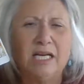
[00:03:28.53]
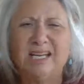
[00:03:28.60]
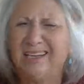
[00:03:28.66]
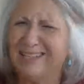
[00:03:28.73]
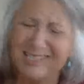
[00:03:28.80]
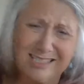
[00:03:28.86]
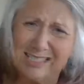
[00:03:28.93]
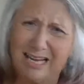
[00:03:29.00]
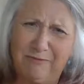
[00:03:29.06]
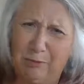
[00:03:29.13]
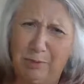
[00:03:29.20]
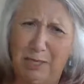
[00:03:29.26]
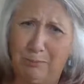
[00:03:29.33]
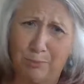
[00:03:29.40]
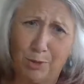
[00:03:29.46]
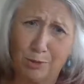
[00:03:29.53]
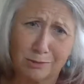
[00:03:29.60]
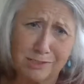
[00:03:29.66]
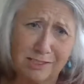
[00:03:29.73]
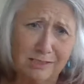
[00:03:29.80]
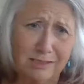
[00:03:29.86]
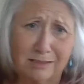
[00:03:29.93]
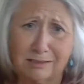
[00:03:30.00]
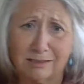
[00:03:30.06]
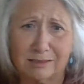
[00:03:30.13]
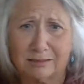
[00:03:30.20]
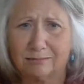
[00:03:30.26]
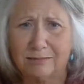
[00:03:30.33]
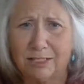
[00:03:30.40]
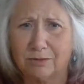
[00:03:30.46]
and it doesn't have to be a person, or,
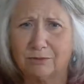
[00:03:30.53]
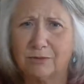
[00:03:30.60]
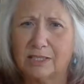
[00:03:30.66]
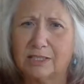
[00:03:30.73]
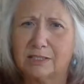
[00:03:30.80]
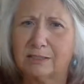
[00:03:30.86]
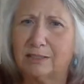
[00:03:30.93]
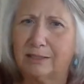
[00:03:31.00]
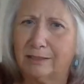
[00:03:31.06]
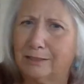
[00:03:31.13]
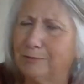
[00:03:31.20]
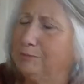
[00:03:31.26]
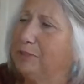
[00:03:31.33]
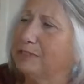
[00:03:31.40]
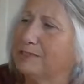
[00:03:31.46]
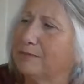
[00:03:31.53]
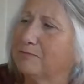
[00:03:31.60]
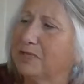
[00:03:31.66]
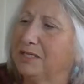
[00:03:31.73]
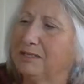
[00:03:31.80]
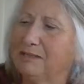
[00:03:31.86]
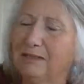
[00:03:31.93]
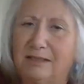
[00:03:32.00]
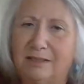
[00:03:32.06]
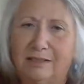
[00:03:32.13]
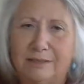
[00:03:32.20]
it could be something